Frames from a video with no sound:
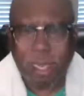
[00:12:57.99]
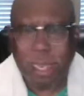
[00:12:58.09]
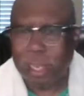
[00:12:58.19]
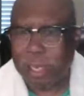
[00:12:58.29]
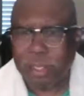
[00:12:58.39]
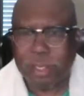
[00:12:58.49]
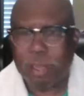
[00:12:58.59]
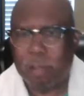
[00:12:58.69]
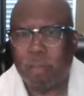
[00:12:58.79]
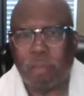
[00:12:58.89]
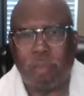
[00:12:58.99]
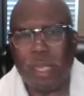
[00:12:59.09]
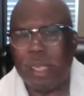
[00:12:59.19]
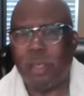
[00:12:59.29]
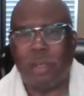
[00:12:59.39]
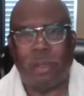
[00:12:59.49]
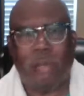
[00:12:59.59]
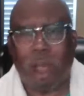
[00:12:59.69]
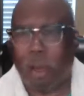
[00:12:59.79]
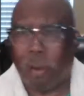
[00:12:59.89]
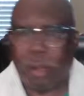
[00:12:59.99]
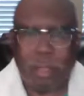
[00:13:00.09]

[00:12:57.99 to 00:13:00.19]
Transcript: lilies of the field, all of